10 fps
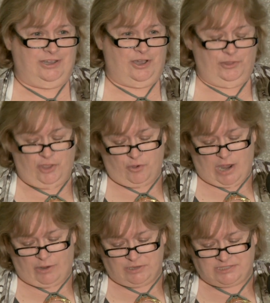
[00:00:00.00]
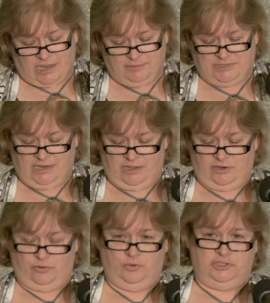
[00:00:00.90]
although our time
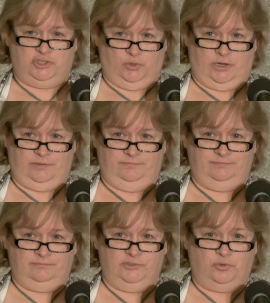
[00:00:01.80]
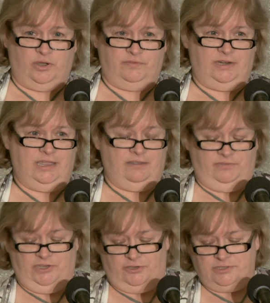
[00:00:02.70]
together was short, 12 and a
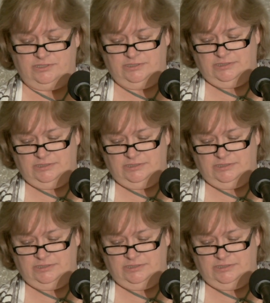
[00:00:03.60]
half years,